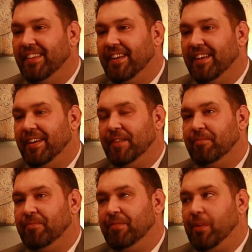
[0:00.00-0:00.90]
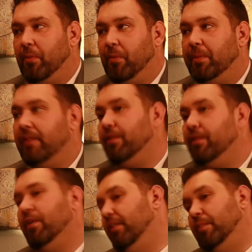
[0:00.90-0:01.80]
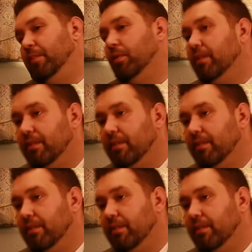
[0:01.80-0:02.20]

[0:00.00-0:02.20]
um, they won't be there to call anymore.